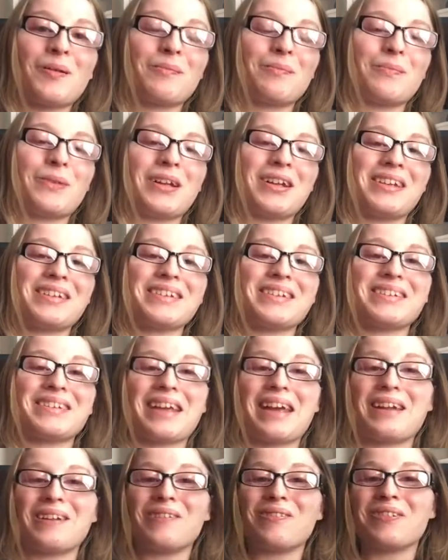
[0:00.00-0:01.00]
But
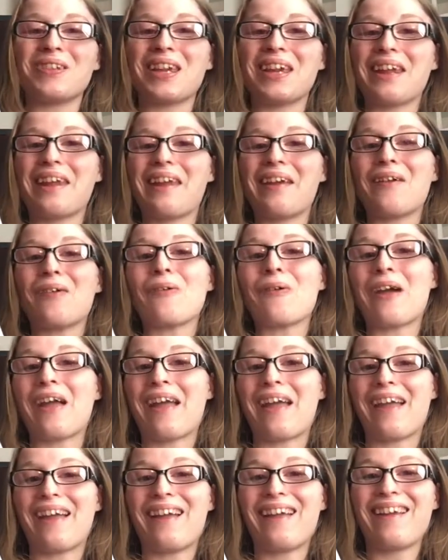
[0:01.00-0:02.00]
instead of getting
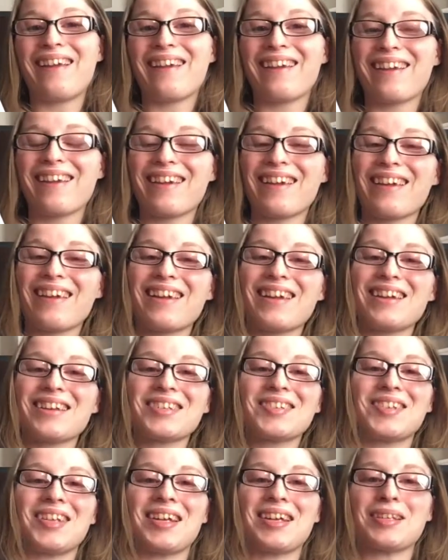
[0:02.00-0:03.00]
away,
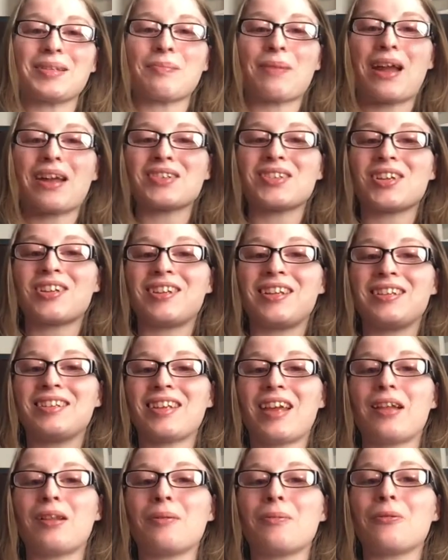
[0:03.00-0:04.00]
she is magically
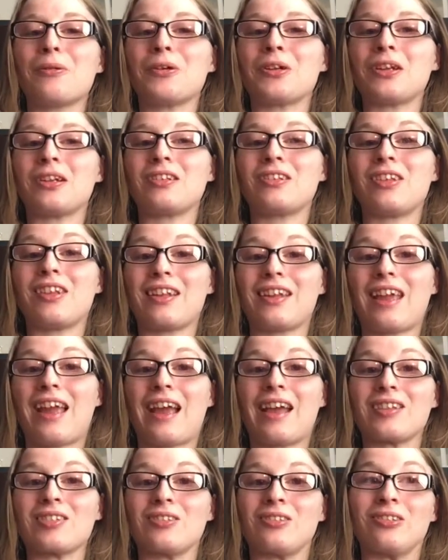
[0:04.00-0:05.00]
teleported to the
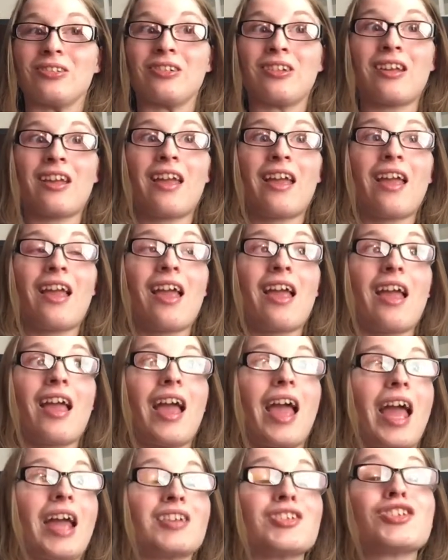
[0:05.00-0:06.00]
castle.
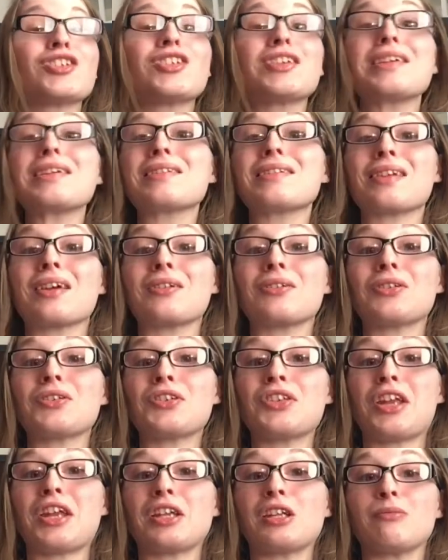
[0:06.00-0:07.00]
And she is
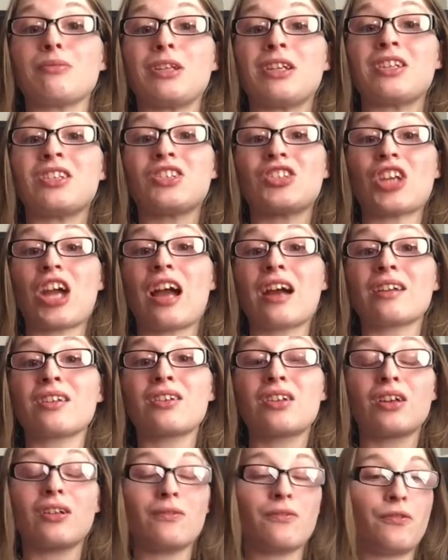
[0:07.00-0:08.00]
understandably
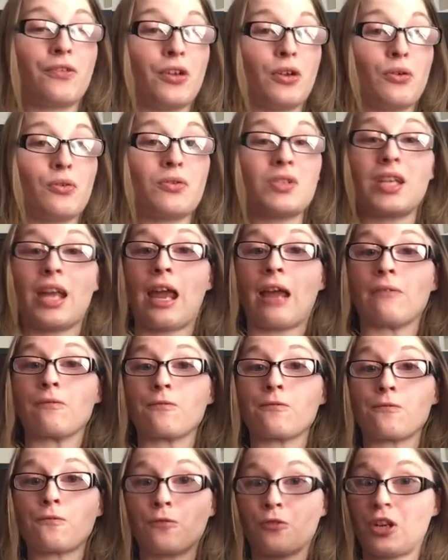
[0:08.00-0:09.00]
shocked, confused, and
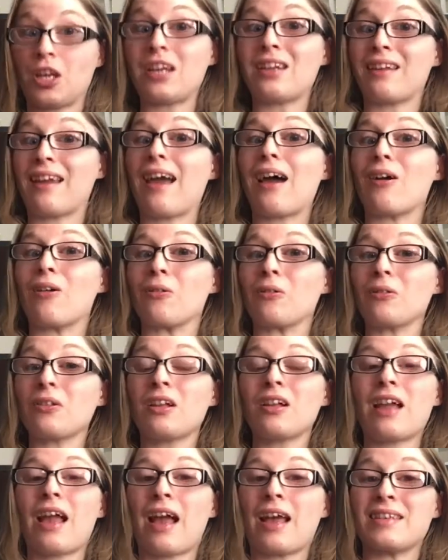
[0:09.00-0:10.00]
freaked out,
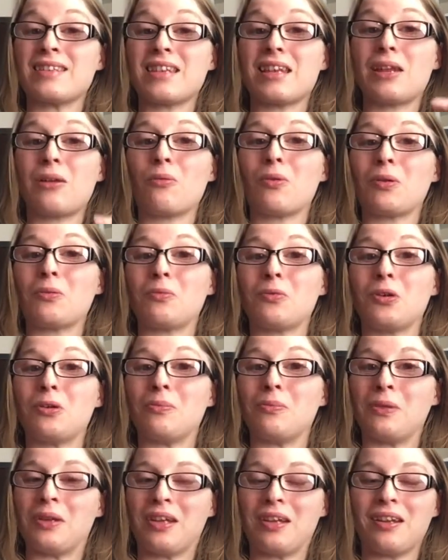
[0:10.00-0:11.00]
as anyone would
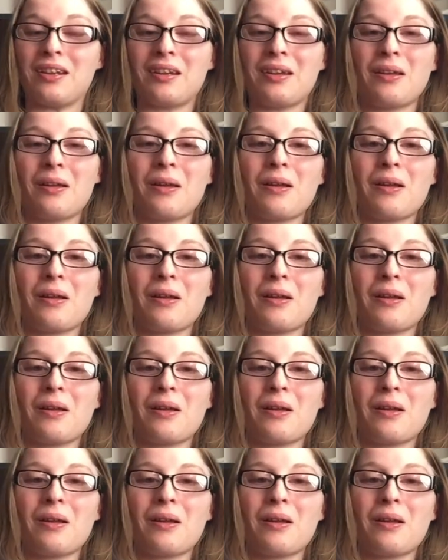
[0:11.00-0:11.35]
be.